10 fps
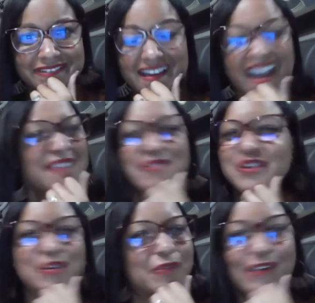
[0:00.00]
I don't
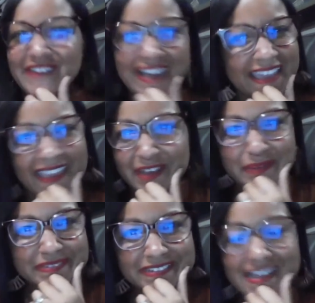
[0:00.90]
care where I am.
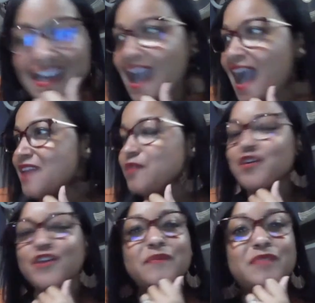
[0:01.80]
I don't
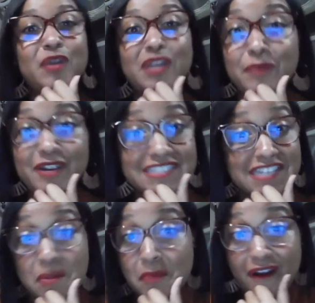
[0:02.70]
care if I'm the only person in
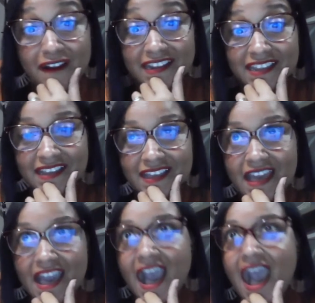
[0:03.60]
a party.
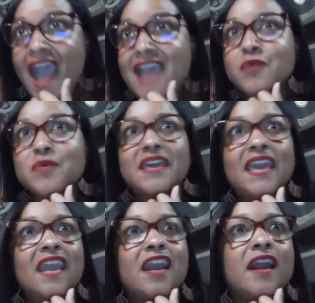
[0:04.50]
I don't
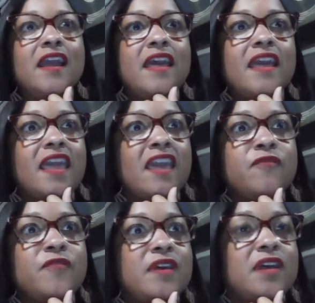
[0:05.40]
care if
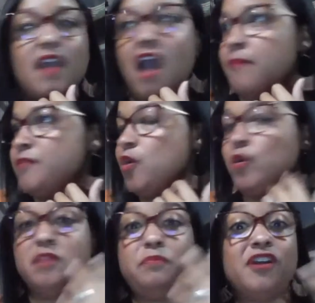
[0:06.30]
I'm the
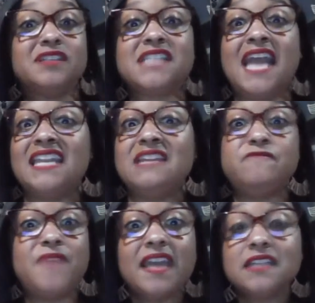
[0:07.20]
only person at an
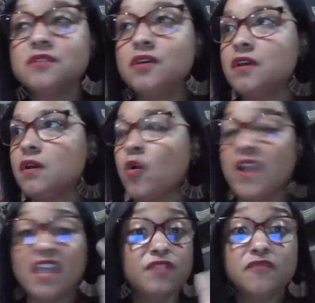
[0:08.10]
event, or
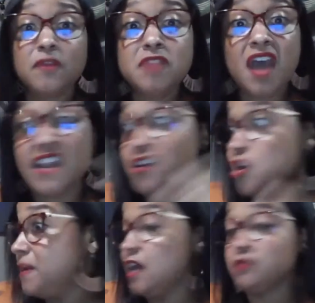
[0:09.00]
even if I'm not and
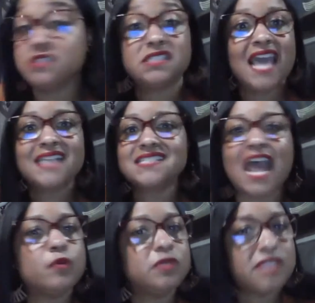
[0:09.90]
nobody else is dancing, I
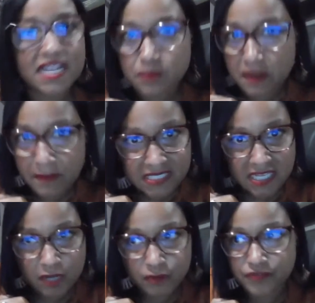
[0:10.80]
will dance by
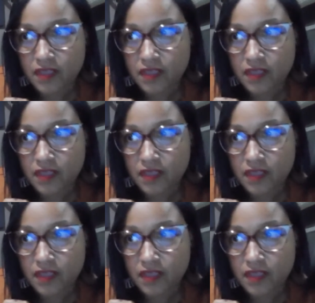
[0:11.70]
myself.